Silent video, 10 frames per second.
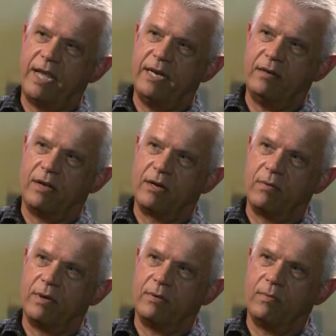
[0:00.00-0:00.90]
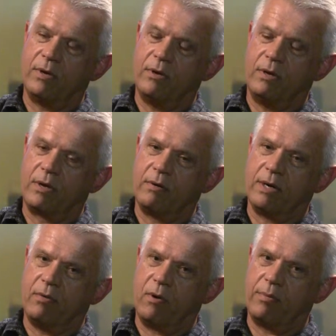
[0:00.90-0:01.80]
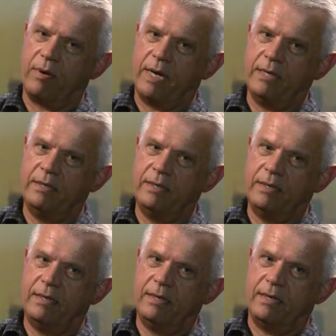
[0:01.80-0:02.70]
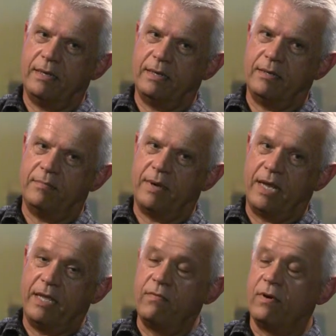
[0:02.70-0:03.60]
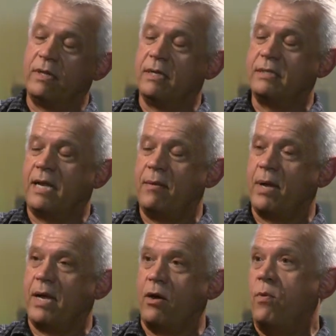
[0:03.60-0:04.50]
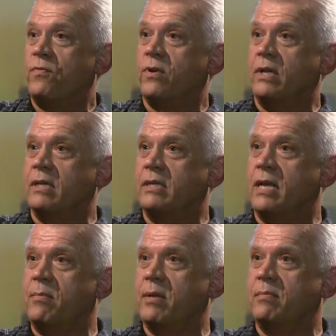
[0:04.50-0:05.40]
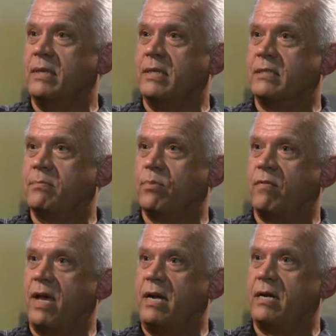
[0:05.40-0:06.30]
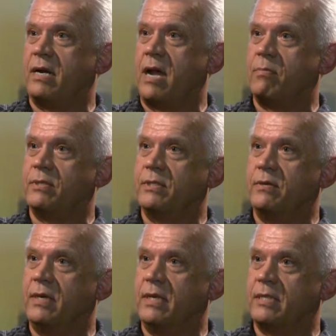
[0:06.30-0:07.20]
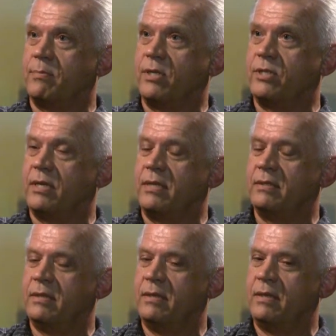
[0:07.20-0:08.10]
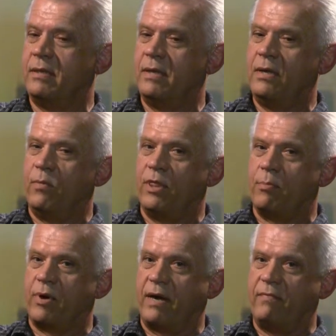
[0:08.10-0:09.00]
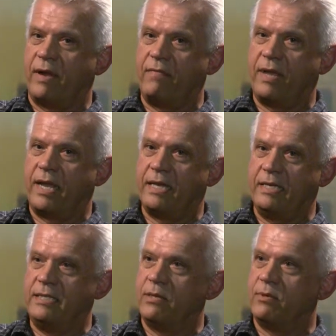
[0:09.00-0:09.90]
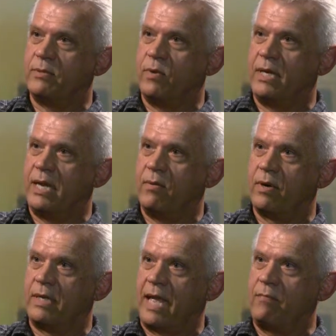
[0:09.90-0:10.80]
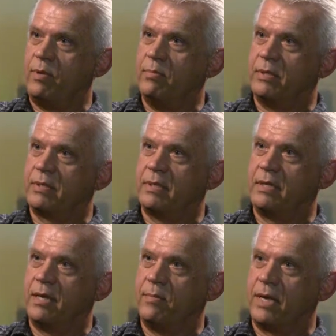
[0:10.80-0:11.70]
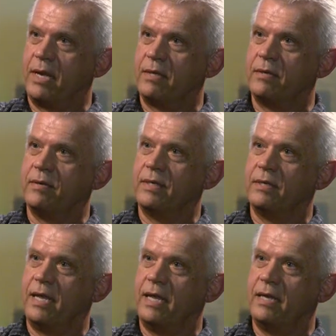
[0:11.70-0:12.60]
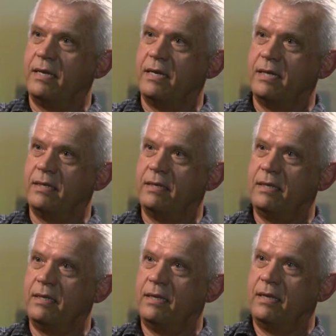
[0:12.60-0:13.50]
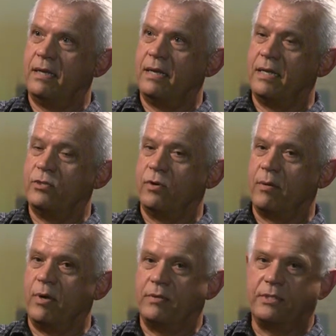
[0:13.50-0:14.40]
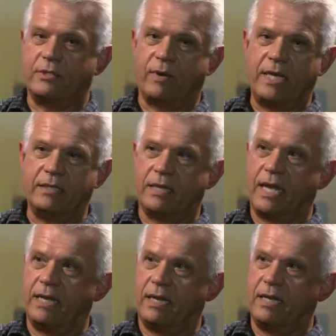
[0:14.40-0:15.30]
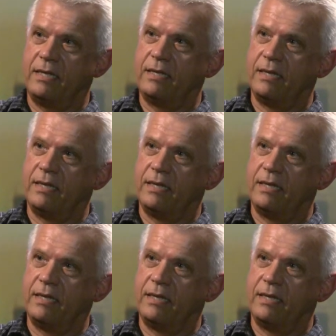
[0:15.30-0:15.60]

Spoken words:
any longer, we're no longer incorporated. I think for a long time, I hope for a long time, it's provided an opportunity, especially with the Pride 5K. At least it was one day where a lot of people could come together and enjoy both straight and gay alike